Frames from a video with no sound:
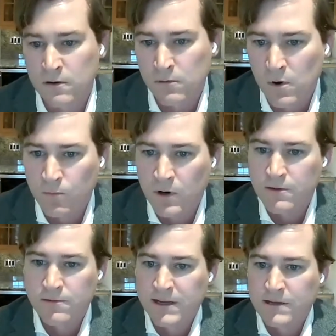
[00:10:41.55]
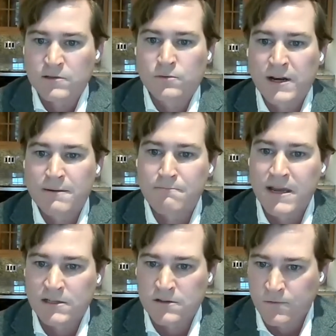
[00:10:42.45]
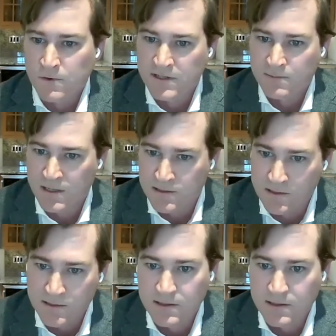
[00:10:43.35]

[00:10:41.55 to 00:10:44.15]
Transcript: Or what do you think is the right mix for this business?